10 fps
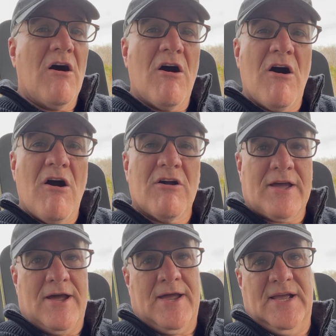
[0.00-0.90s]
all
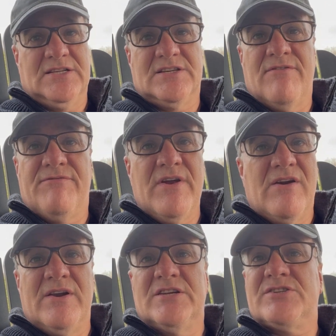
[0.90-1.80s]
kinds of
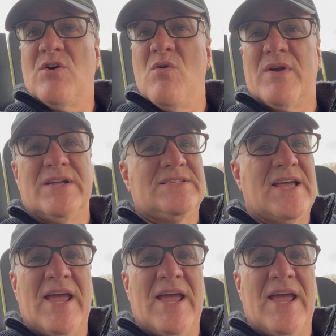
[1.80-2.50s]
various tokens,